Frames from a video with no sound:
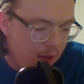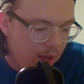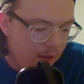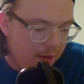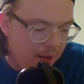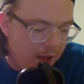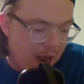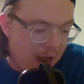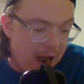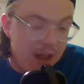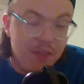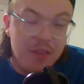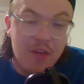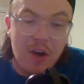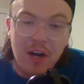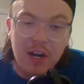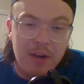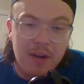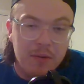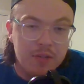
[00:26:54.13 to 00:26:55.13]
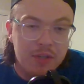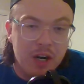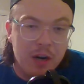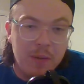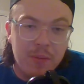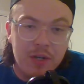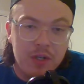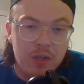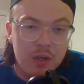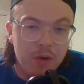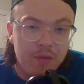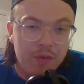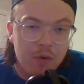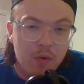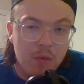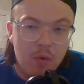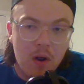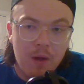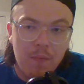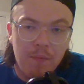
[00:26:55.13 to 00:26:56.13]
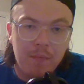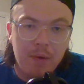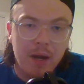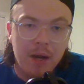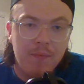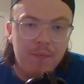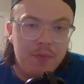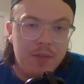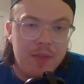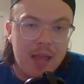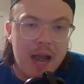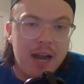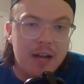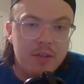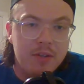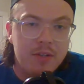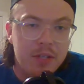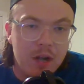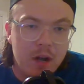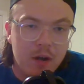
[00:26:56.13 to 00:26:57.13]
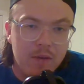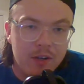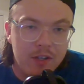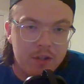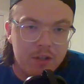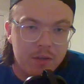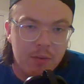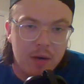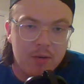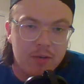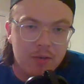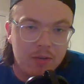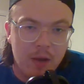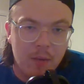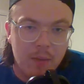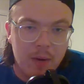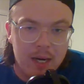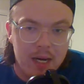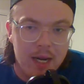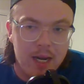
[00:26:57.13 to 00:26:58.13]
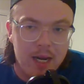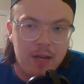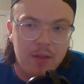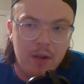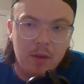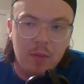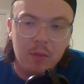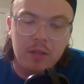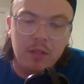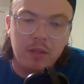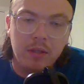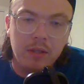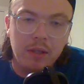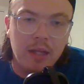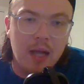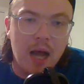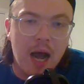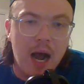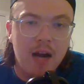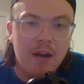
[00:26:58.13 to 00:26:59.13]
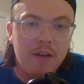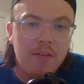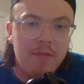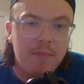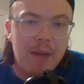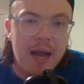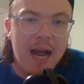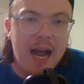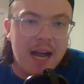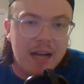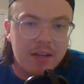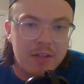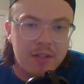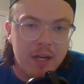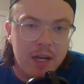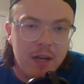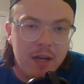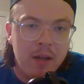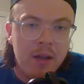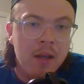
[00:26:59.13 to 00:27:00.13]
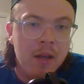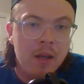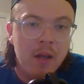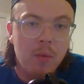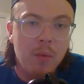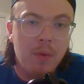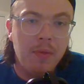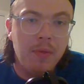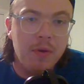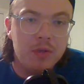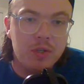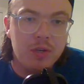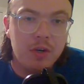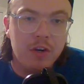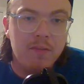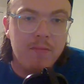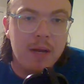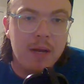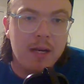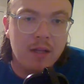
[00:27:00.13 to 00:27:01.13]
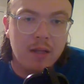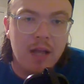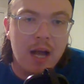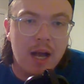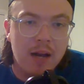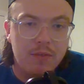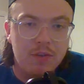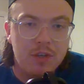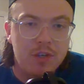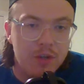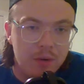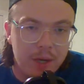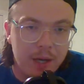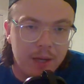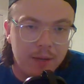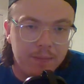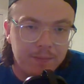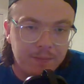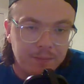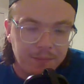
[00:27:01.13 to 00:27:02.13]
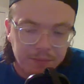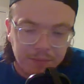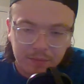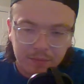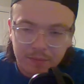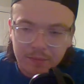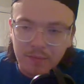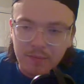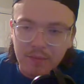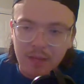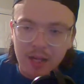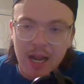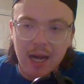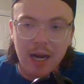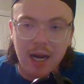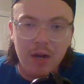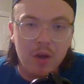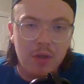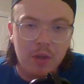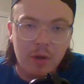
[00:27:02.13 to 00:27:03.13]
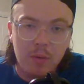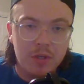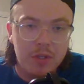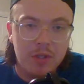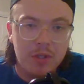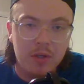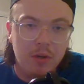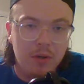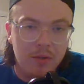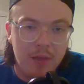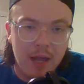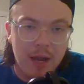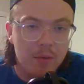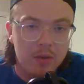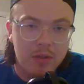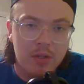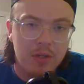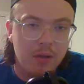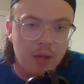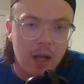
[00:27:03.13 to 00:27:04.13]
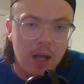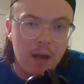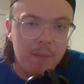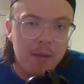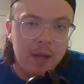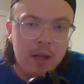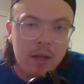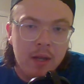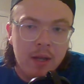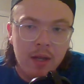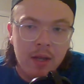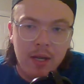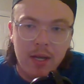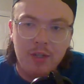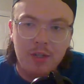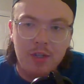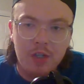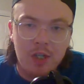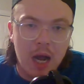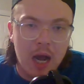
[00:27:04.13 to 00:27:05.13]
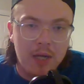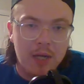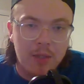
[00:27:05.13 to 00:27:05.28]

I thought he was going to be due for one, but that is the offensive pressure that we need. There was a lot of passing when there should have been a lot of shooting. And I know they were still up in shots